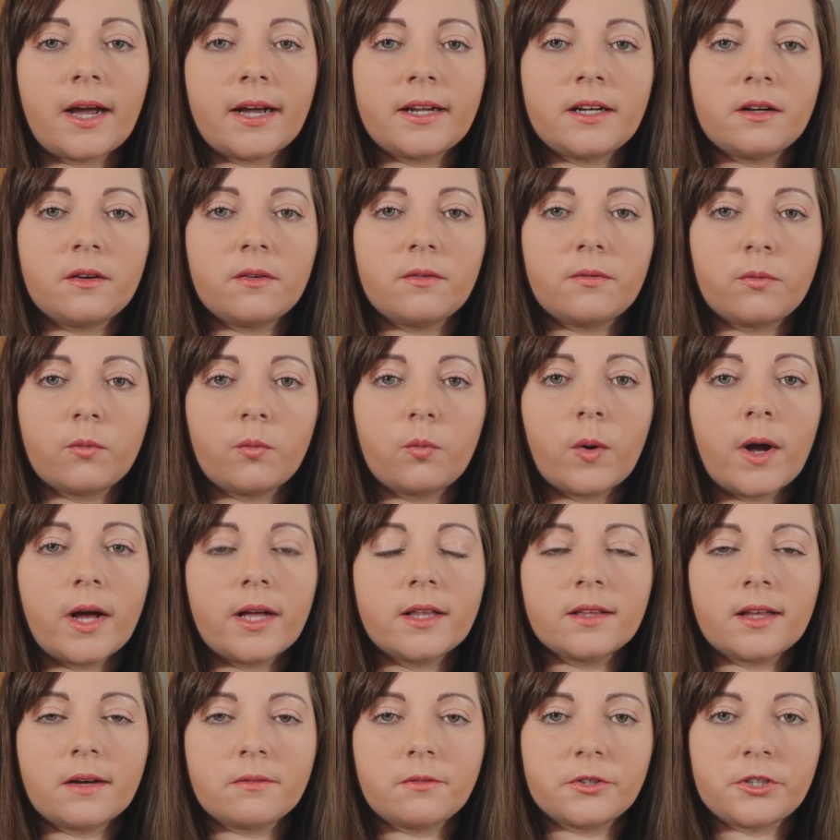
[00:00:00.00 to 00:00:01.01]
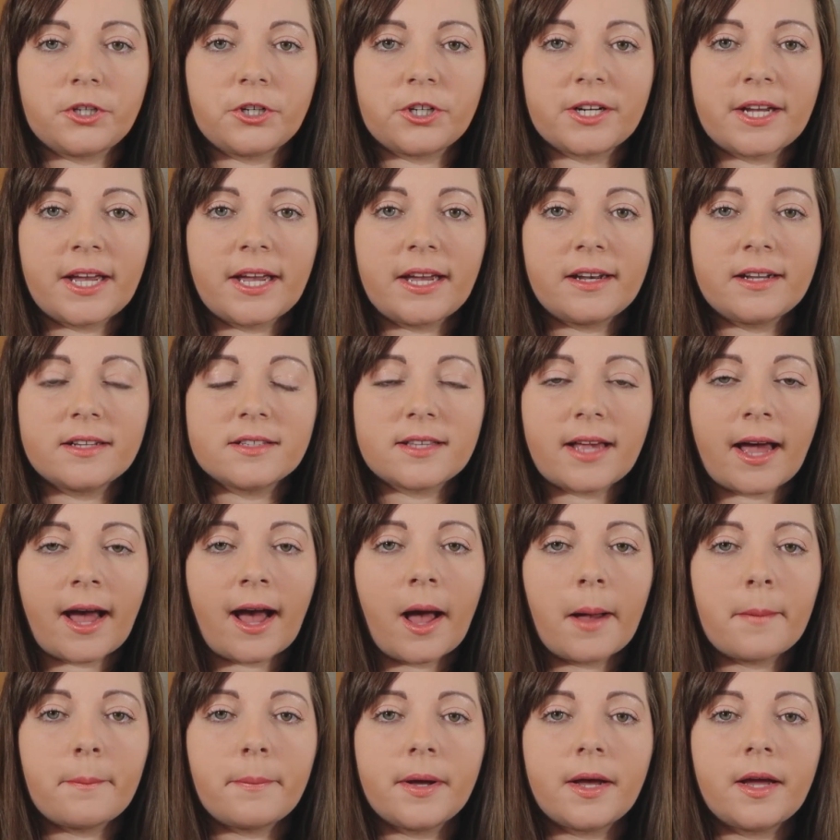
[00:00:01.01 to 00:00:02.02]
kind of what level your kid is
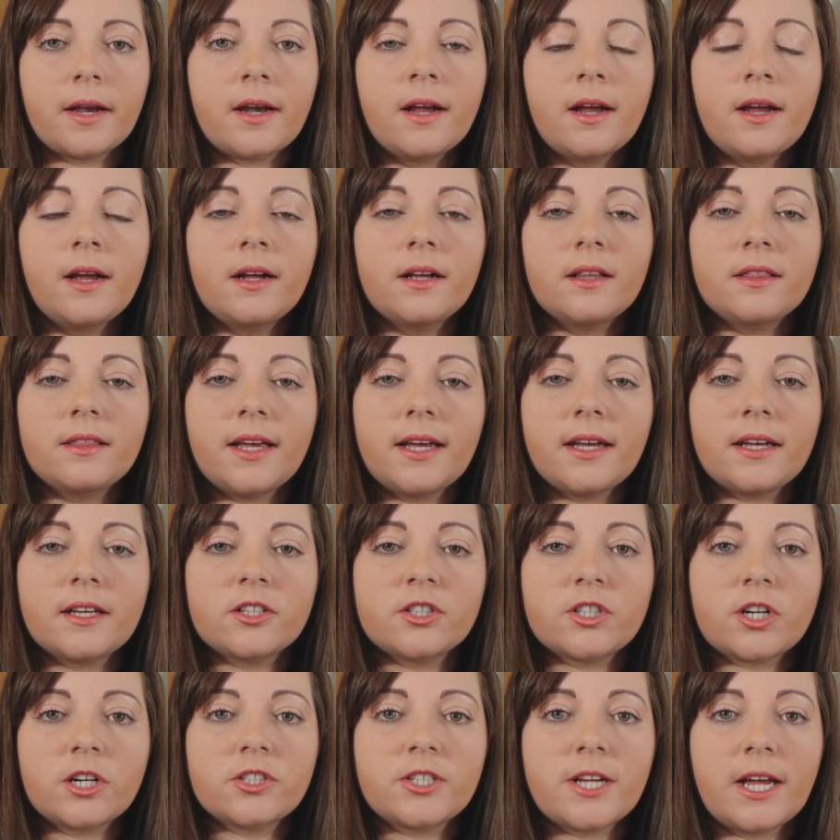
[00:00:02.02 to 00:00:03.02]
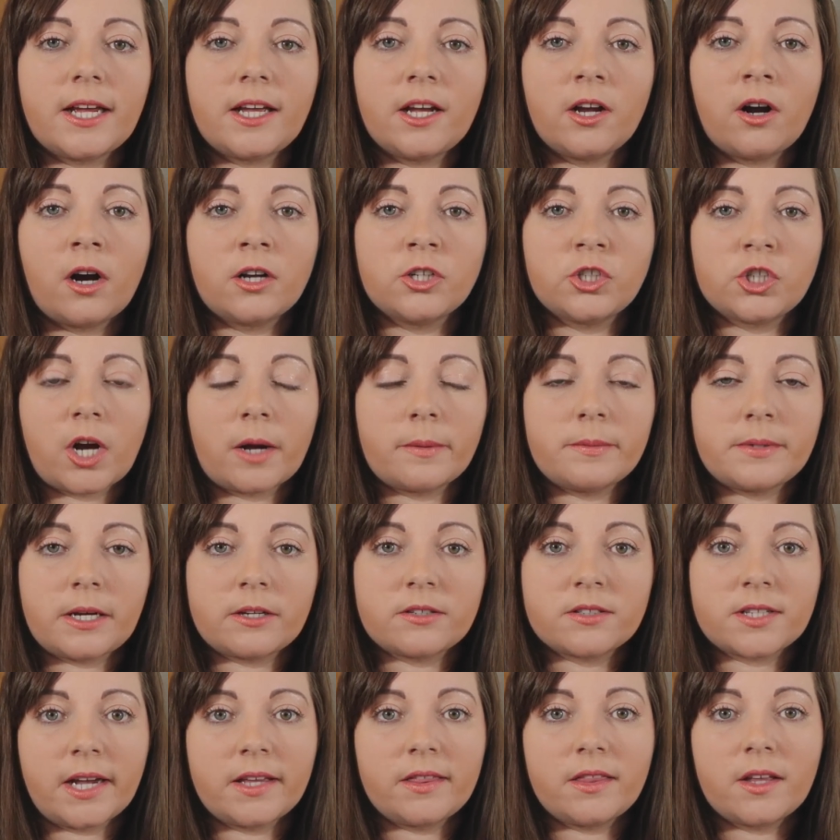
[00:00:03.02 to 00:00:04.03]
at, but they can start taking on jobs
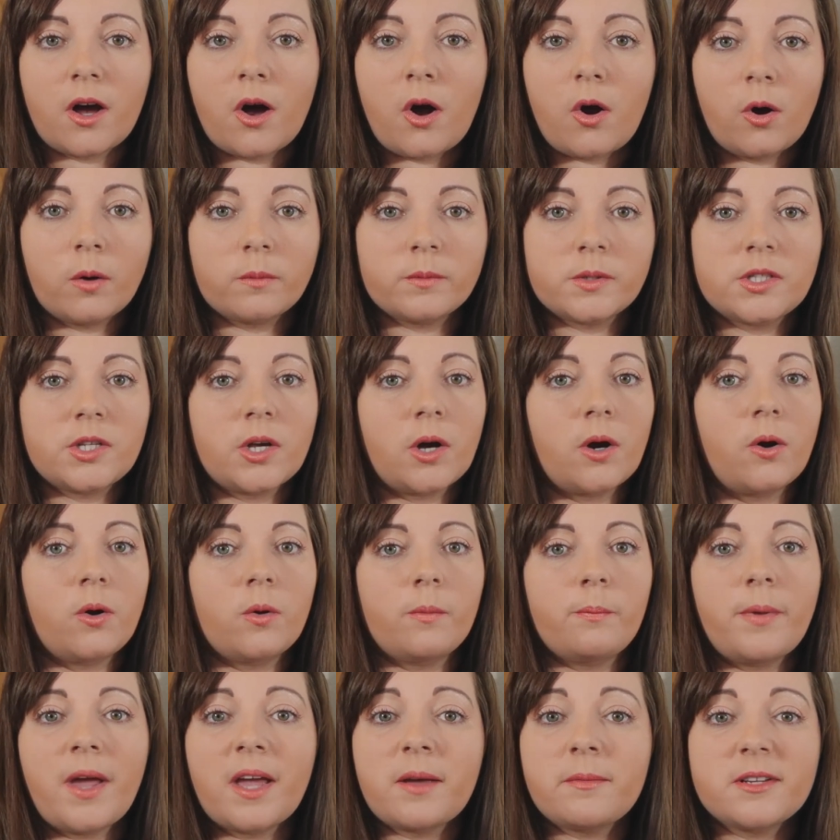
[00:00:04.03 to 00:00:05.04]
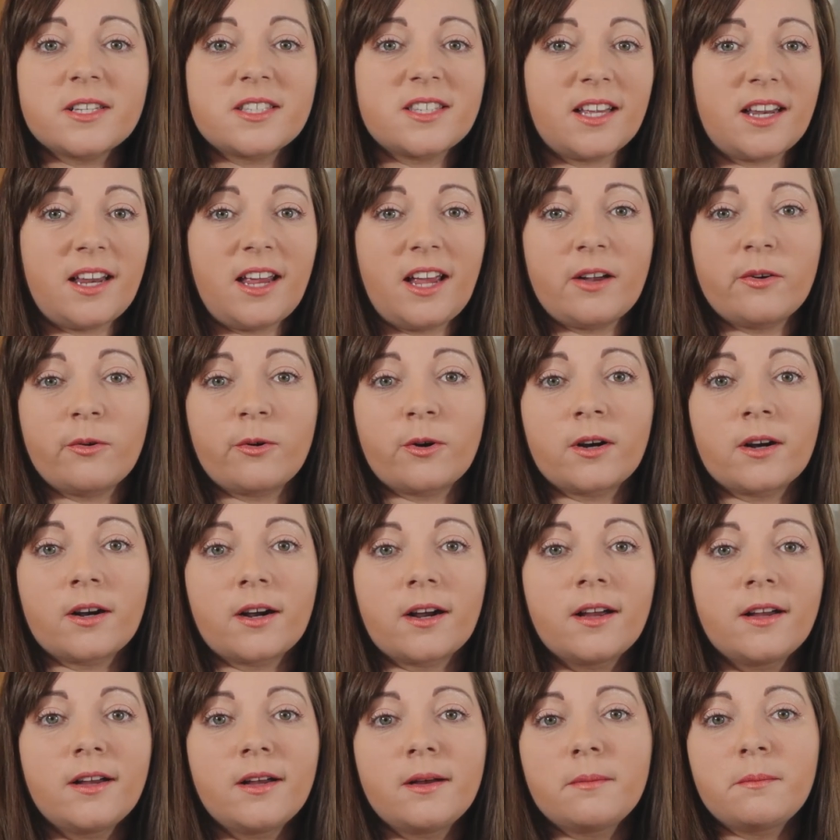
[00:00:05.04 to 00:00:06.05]
outside the home. So babysitting
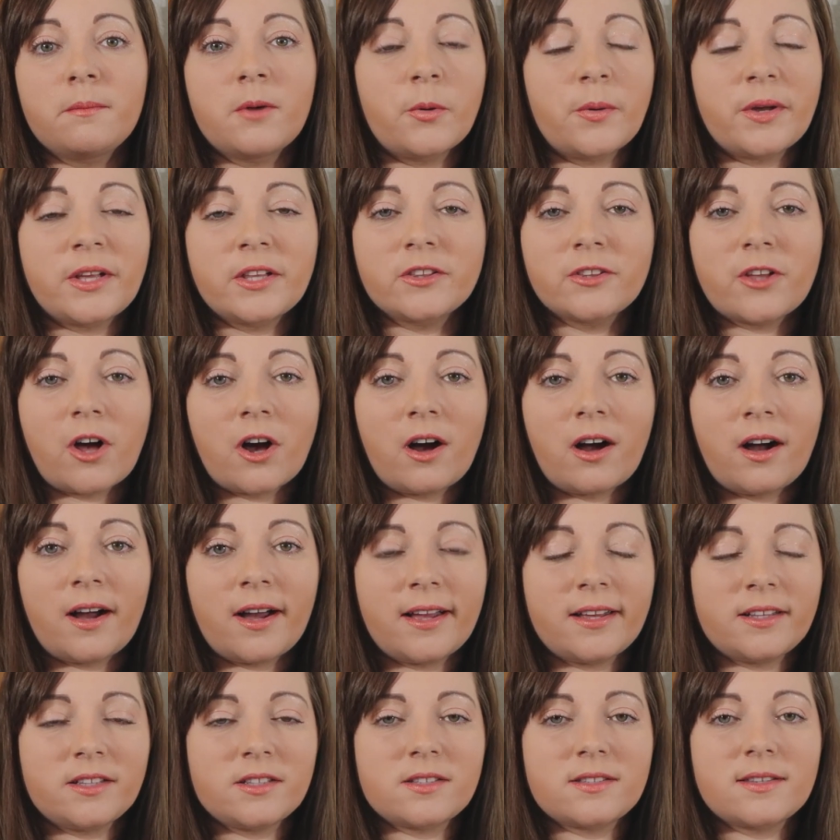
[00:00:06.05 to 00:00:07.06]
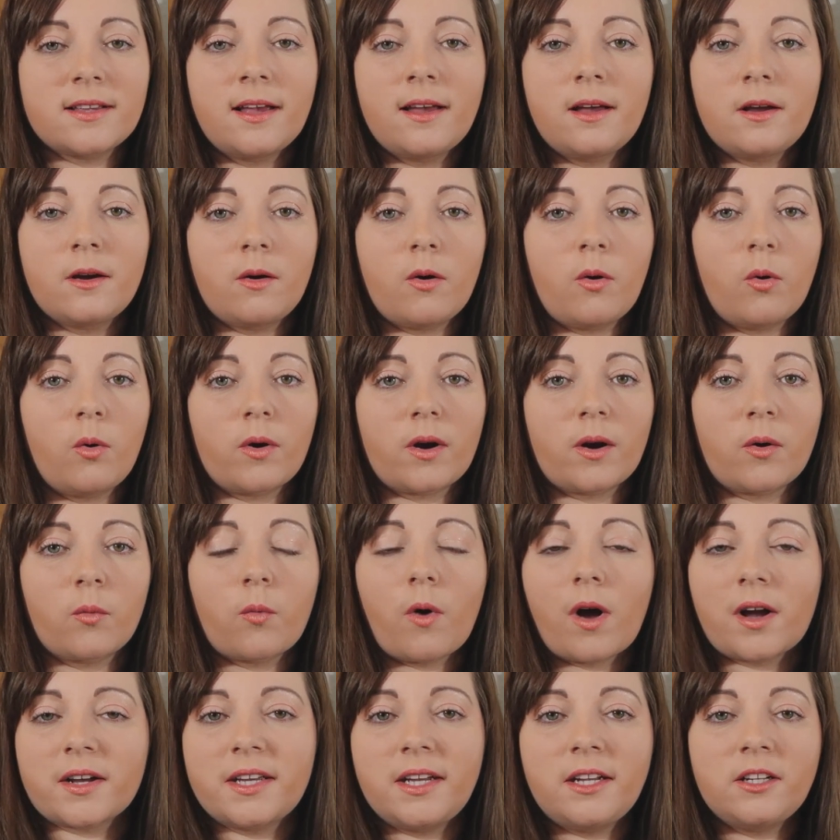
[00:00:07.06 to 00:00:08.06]
or mowing lawns or
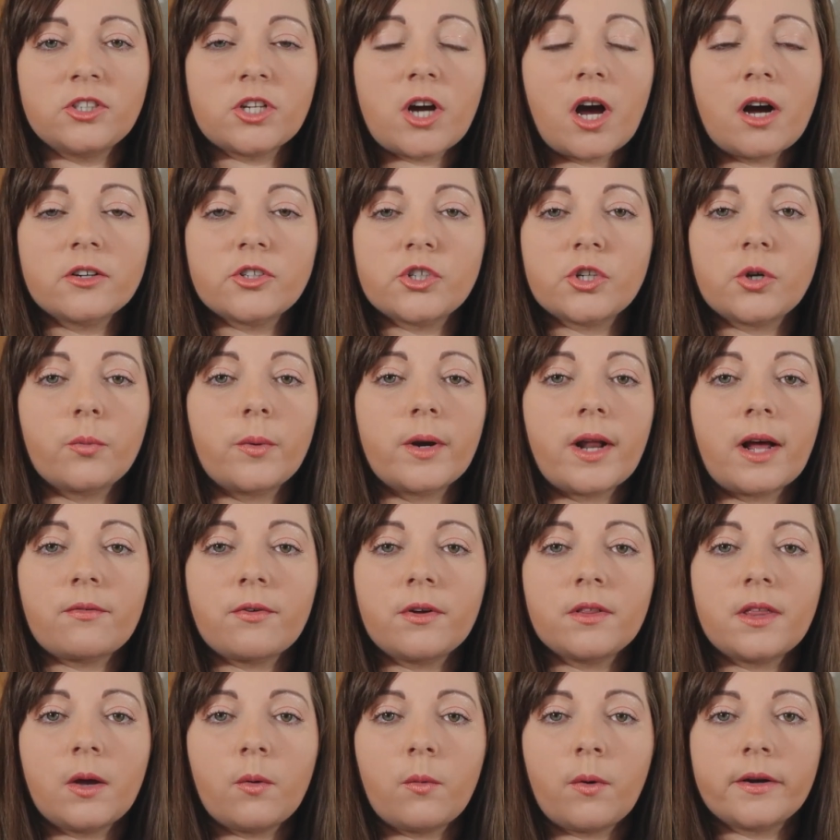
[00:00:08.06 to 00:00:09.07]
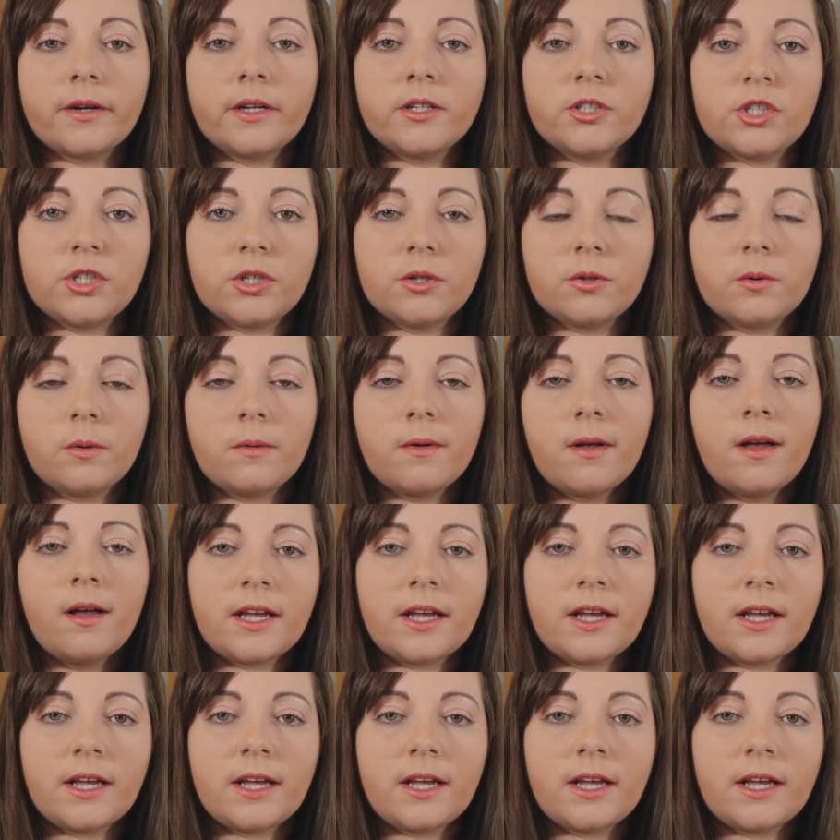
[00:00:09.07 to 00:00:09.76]
walking dogs or whatever they want to do.